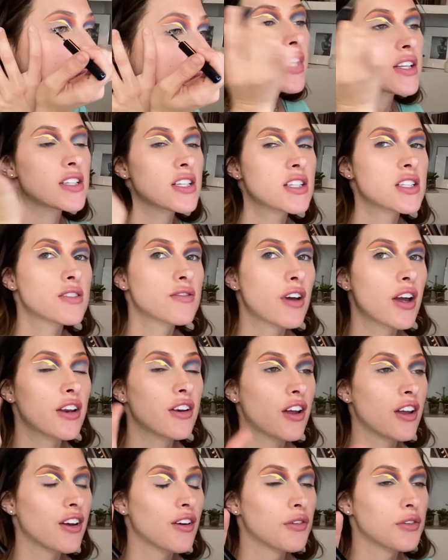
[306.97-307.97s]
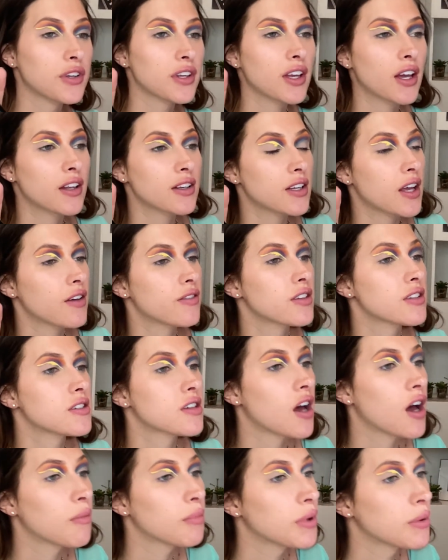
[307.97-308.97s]
It's fine. I only had to have the
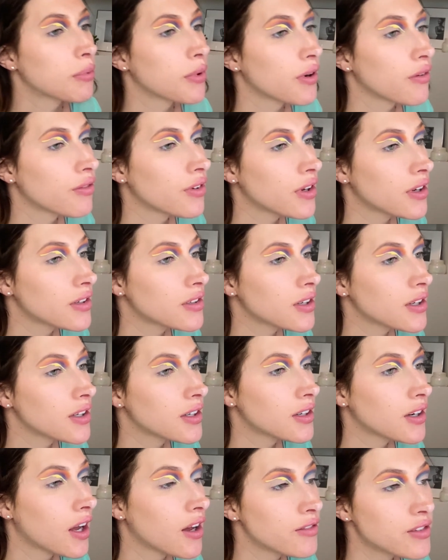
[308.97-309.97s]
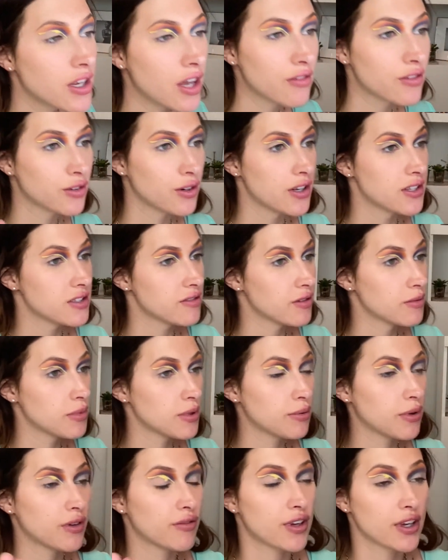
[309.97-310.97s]
top be perfect. I did not have to have the rest of it be
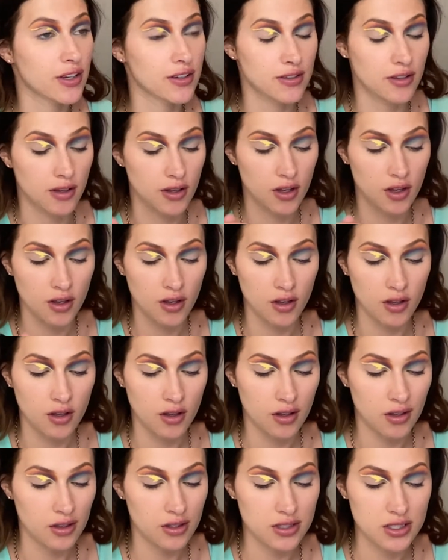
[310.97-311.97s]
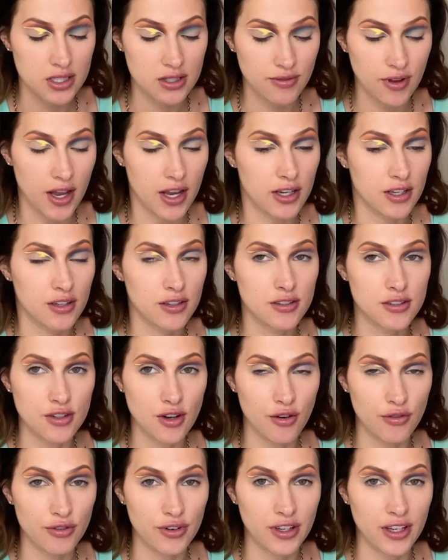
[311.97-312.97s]
perfect. It's fine.
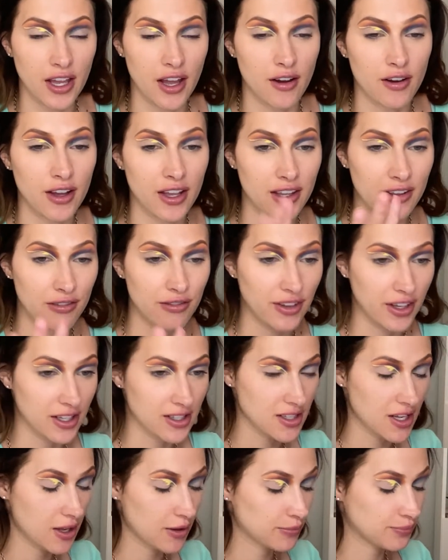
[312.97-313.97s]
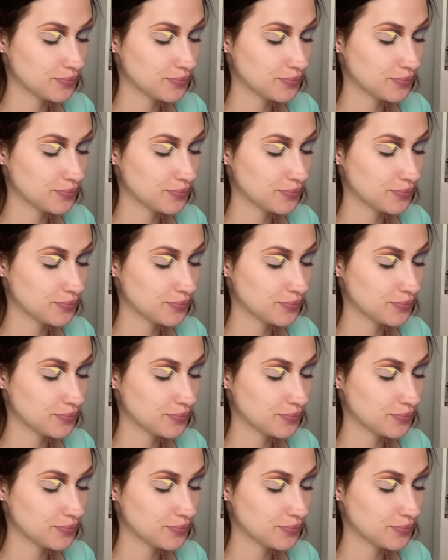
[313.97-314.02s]
Don't freak out. I can fix it.